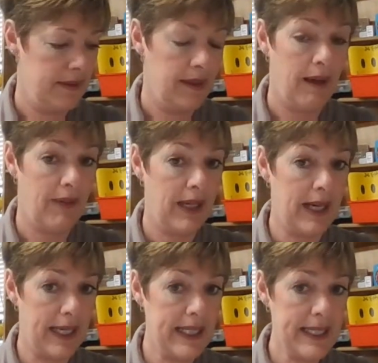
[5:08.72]
Have you
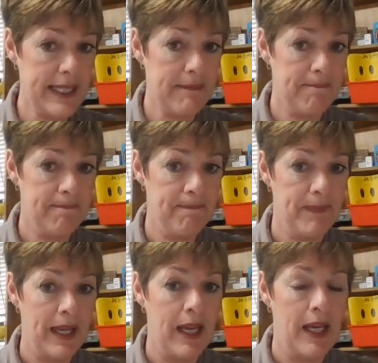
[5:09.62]
got it?
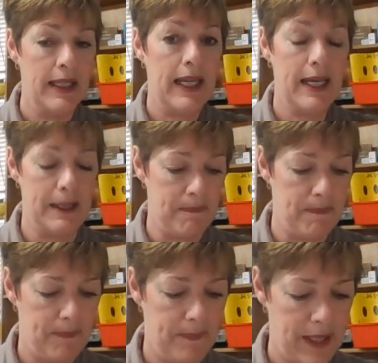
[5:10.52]
Okay.
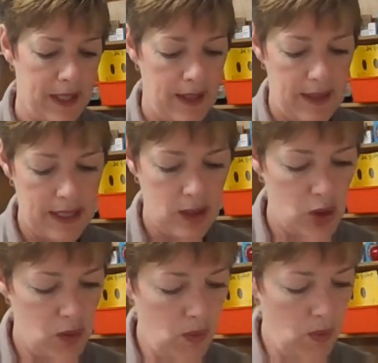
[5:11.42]
Then
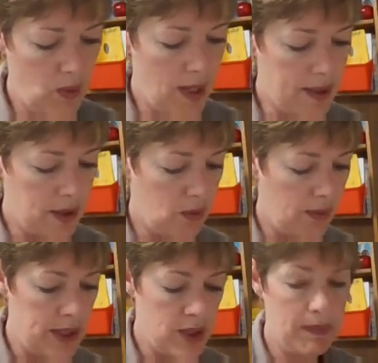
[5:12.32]
you are
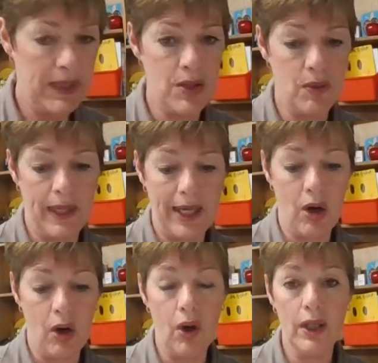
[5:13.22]
going to be doing
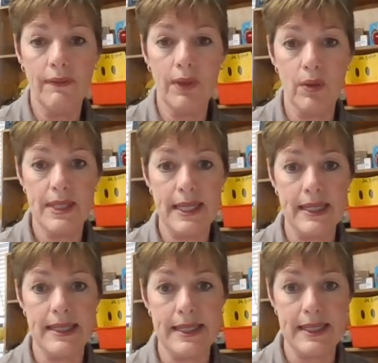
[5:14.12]
all of those
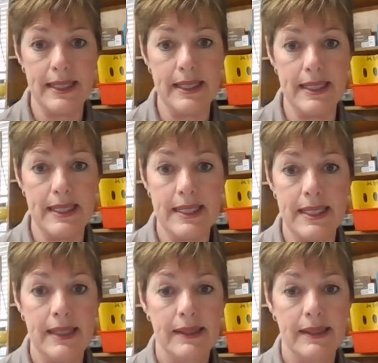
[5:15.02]
sentences